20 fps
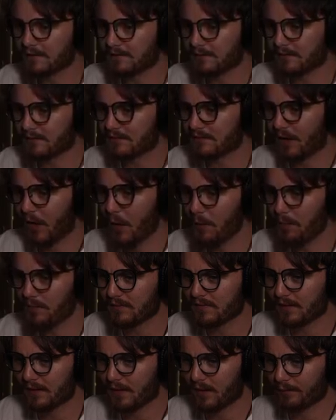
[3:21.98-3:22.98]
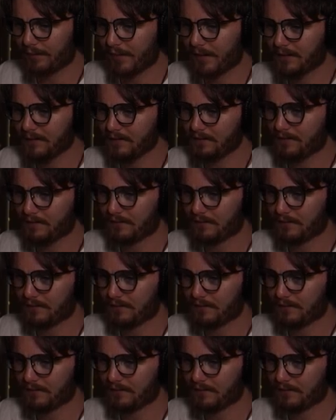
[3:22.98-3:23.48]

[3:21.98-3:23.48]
This is dope as hell, man.